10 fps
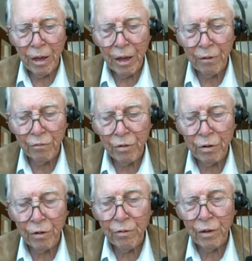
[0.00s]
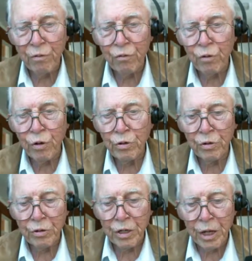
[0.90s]
after, if you
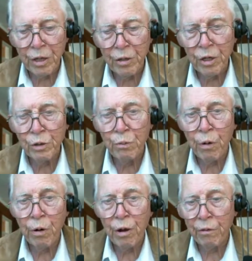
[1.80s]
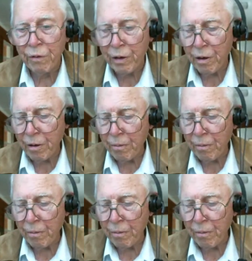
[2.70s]
understand this part of it,